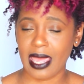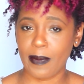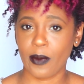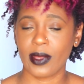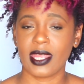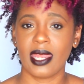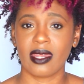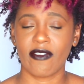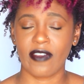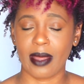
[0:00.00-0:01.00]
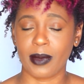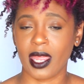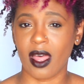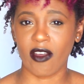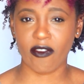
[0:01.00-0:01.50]
to keep it within the
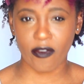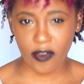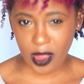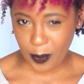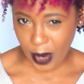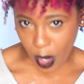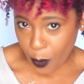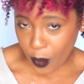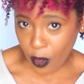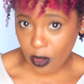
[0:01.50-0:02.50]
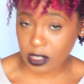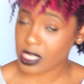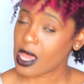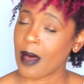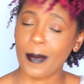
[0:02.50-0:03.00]
family of the
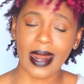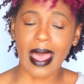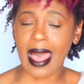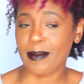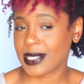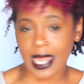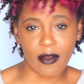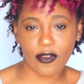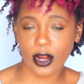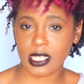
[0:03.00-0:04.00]
purples, but I'm down for